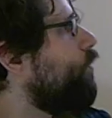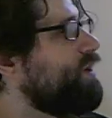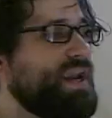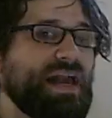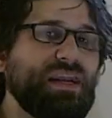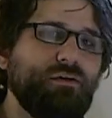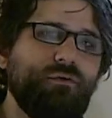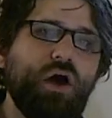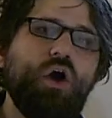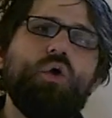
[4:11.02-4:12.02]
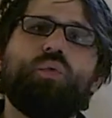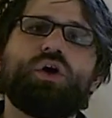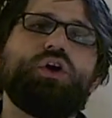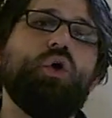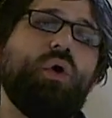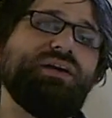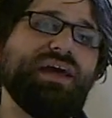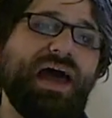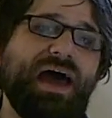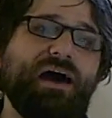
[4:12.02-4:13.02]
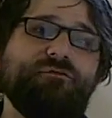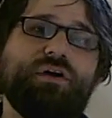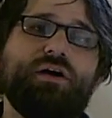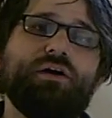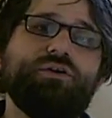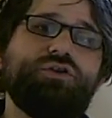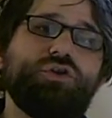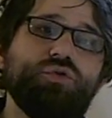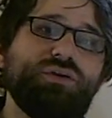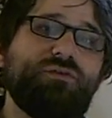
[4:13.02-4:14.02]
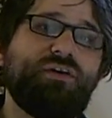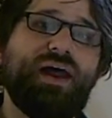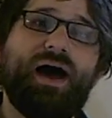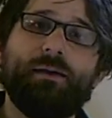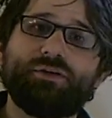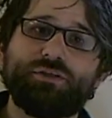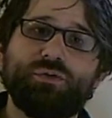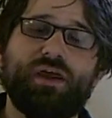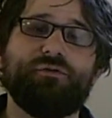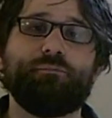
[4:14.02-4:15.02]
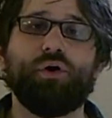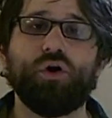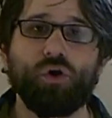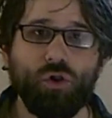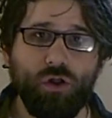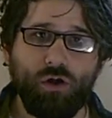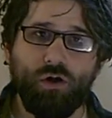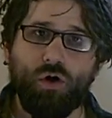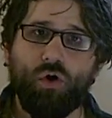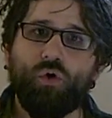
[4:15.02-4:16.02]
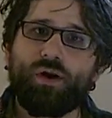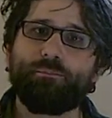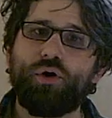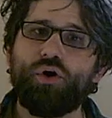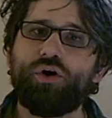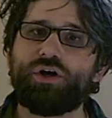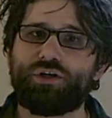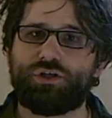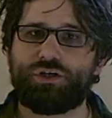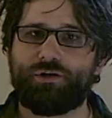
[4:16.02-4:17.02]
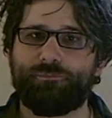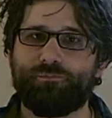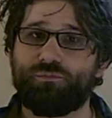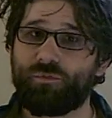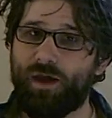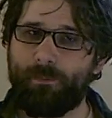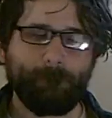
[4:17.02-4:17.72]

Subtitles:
or negative, we're going to have two different options. We could have a pull or a push. Okay.